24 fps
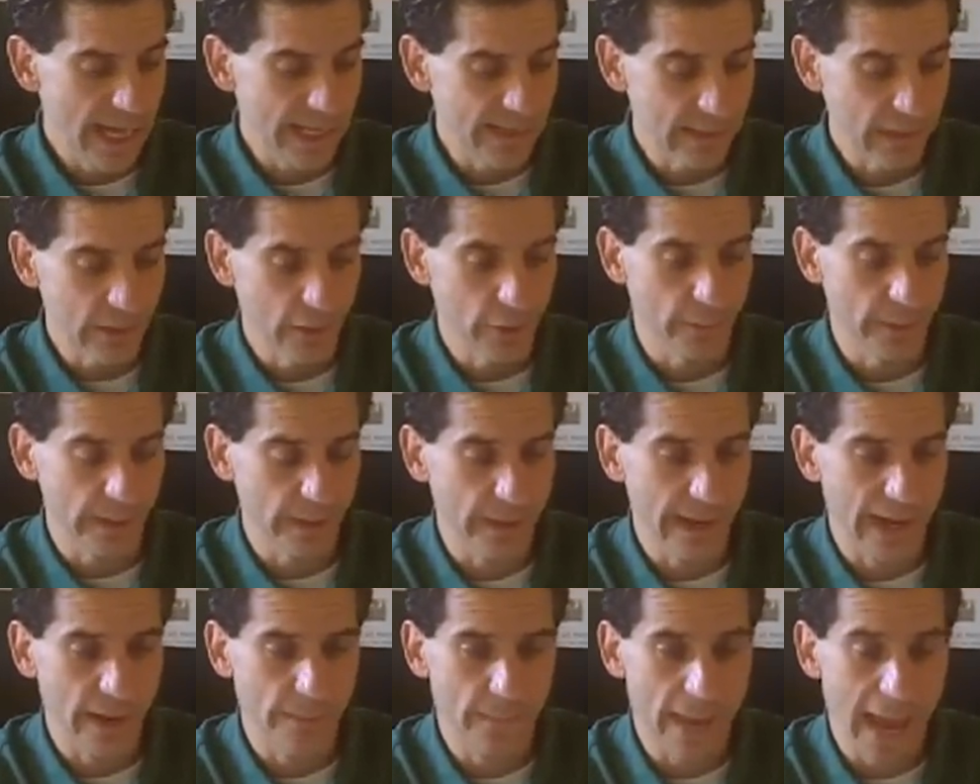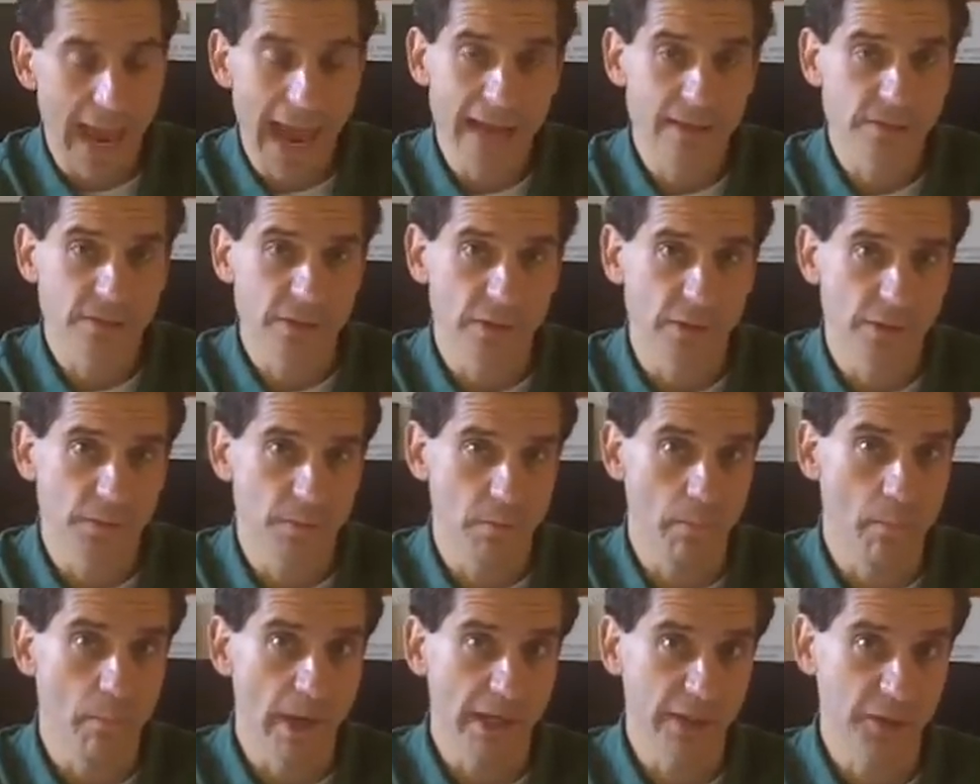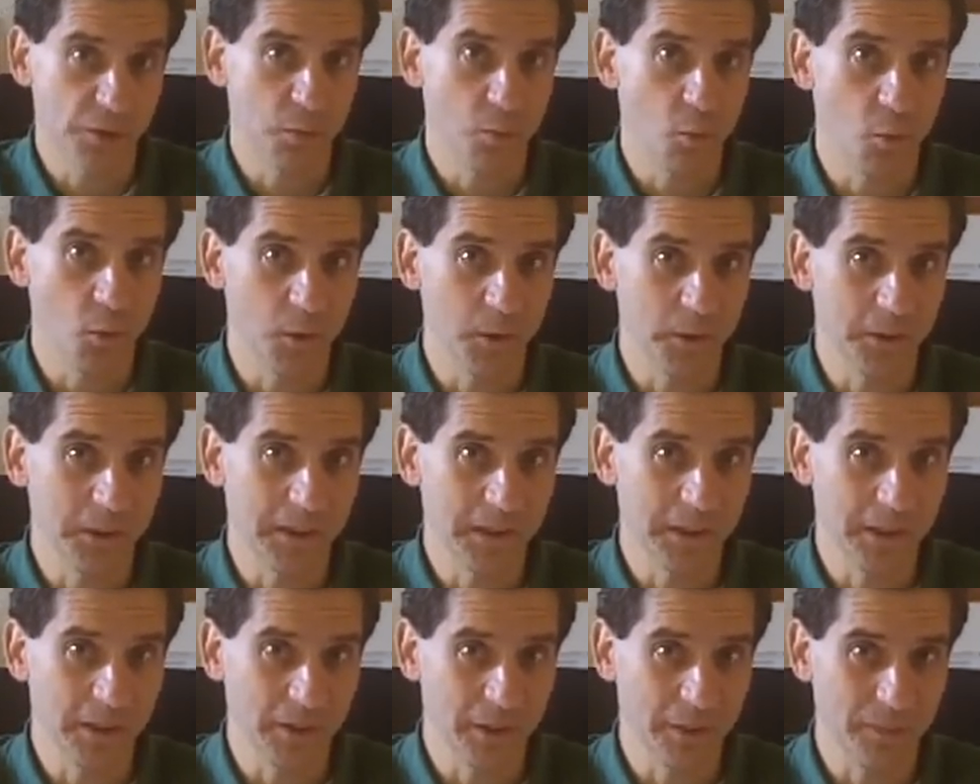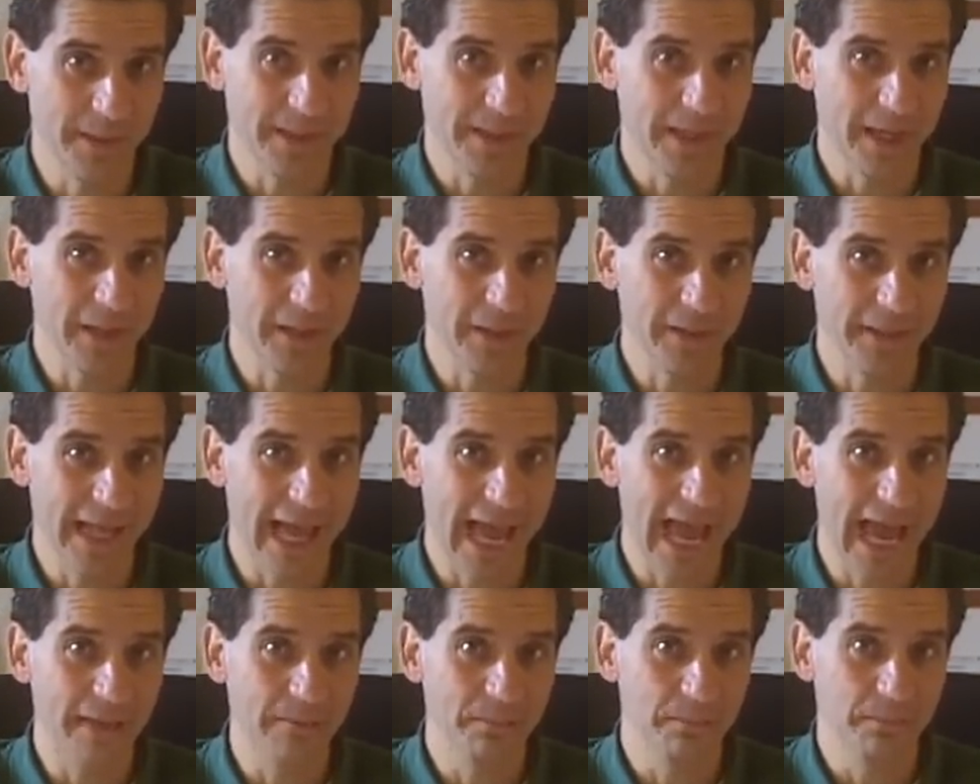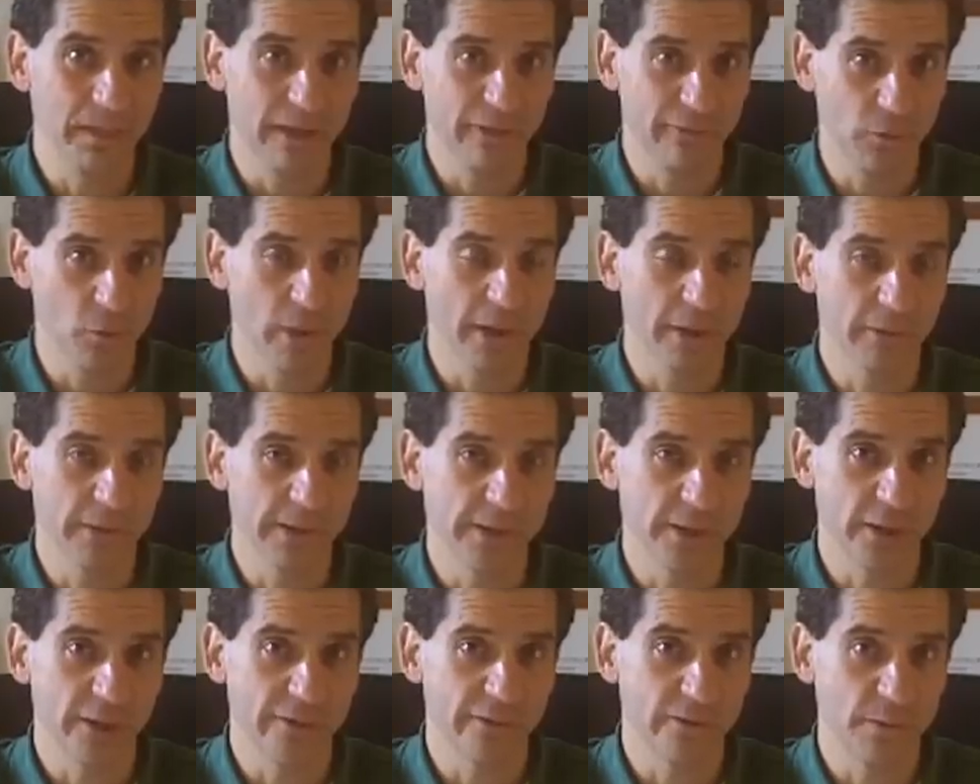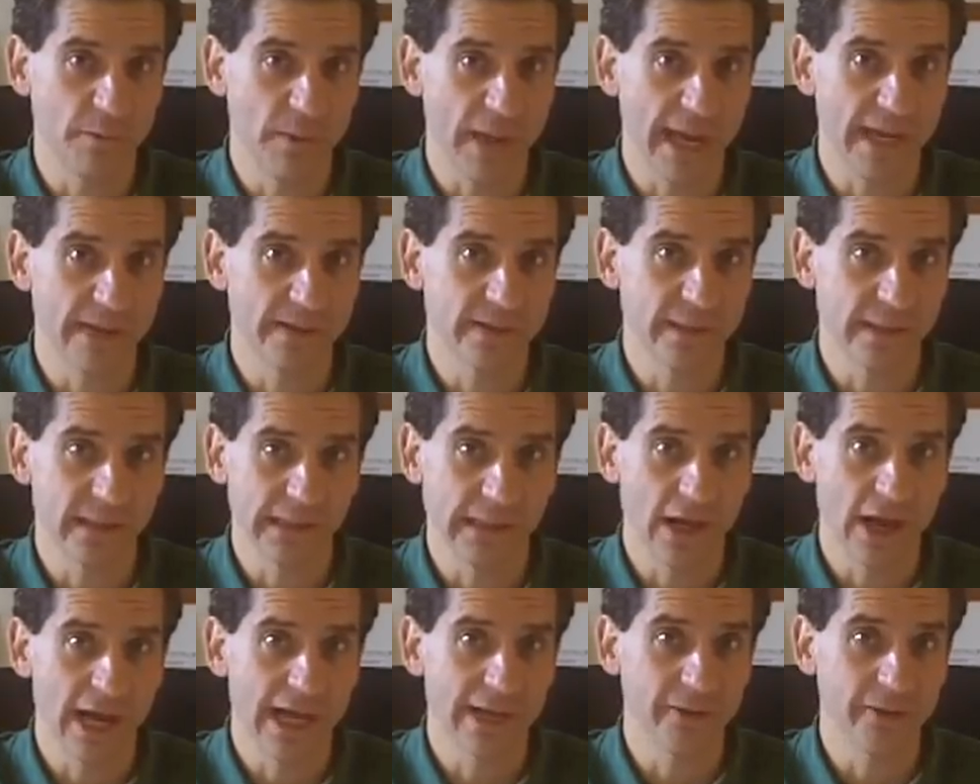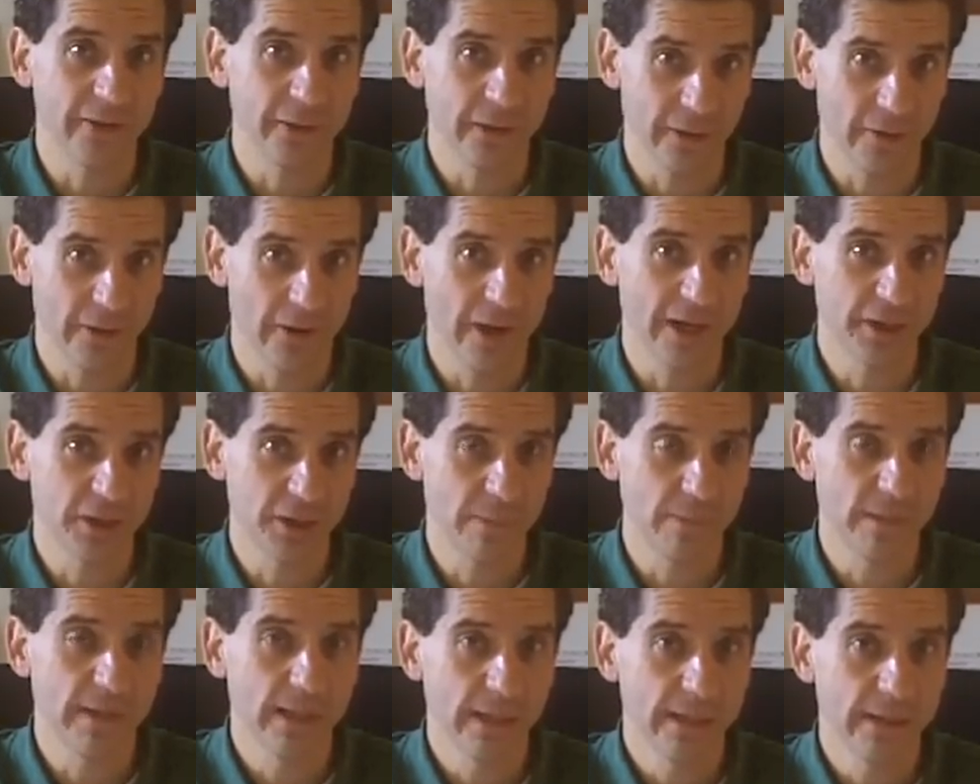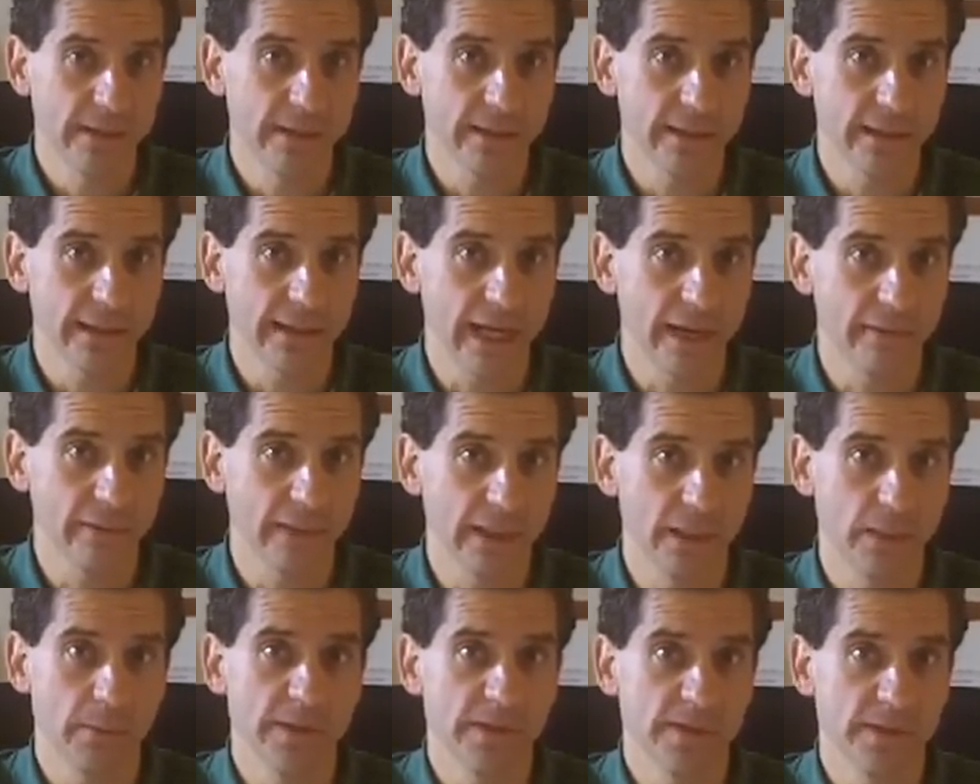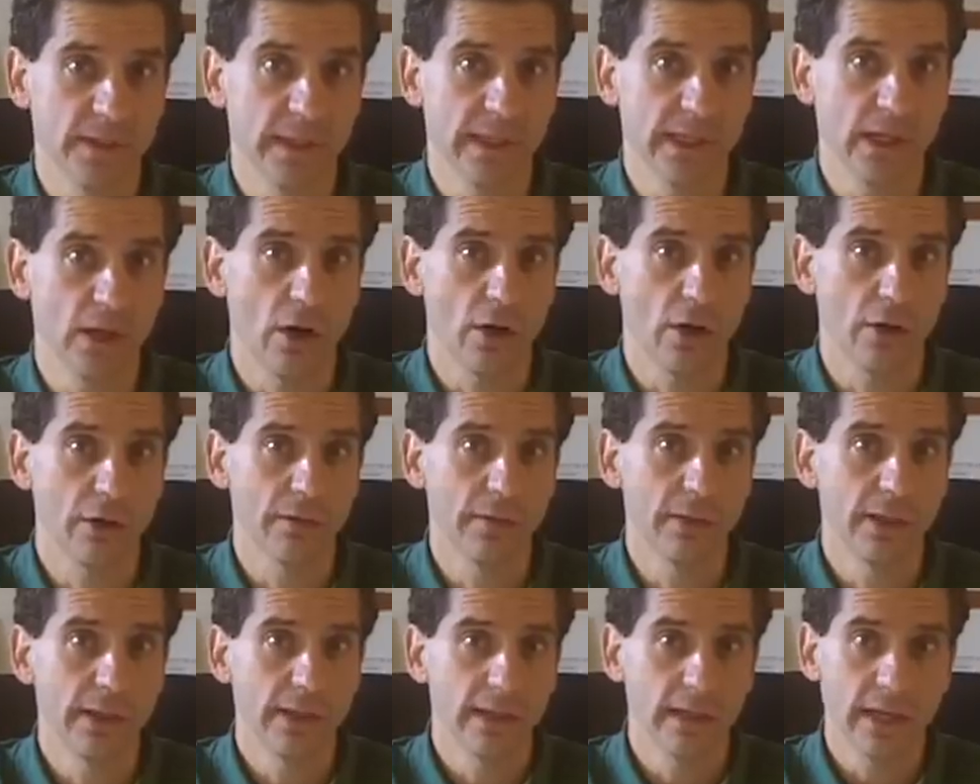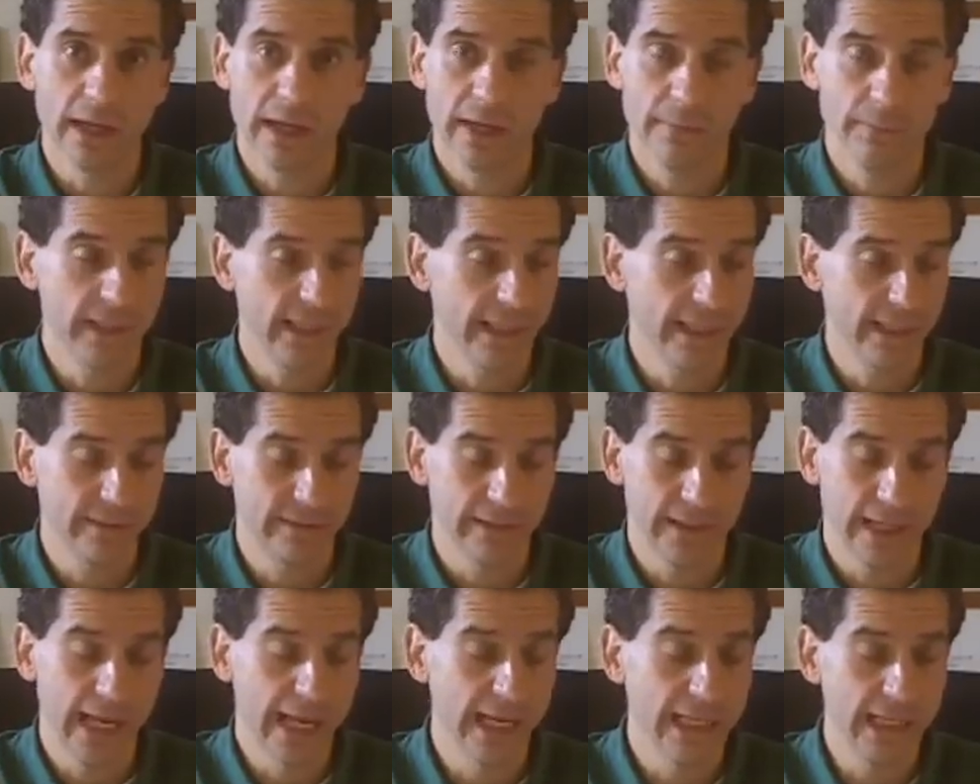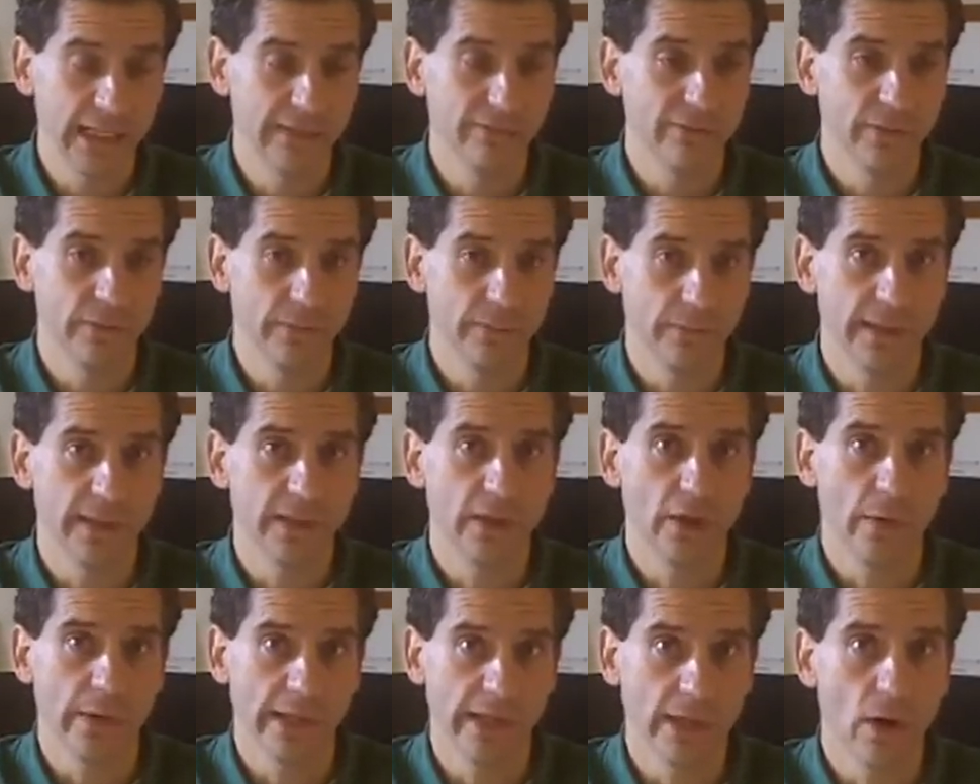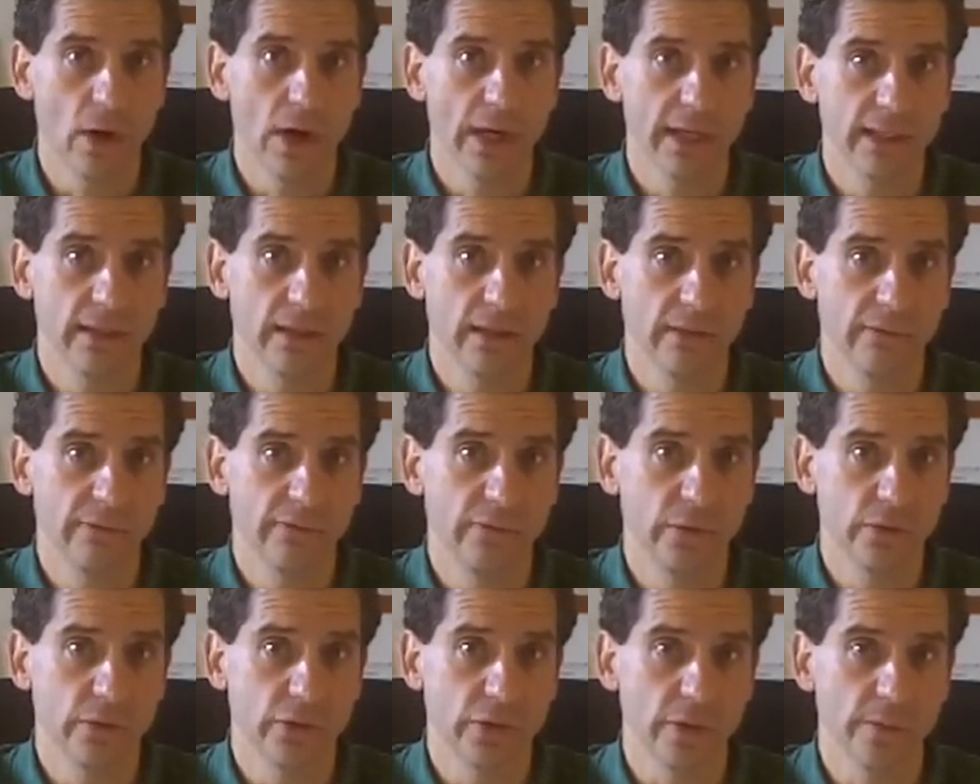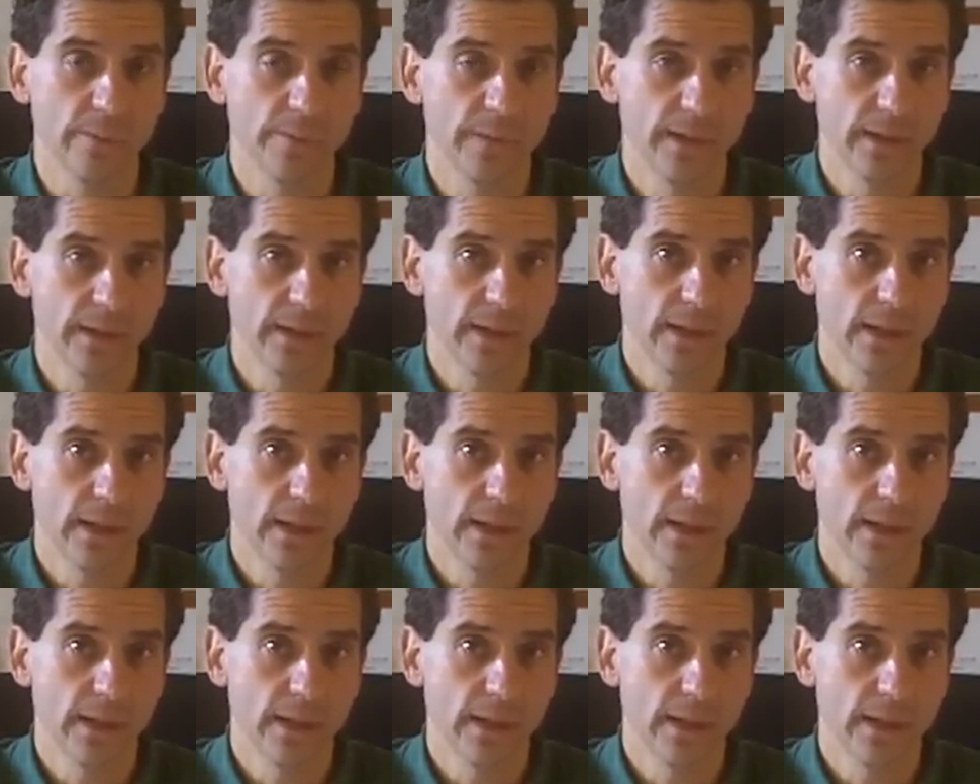That's a little bit about passes. Much more detail could be said on that. But if you want to reserve space in the lot or in the garage, you can come get them at City Hall, beginning today even, but going on into the future.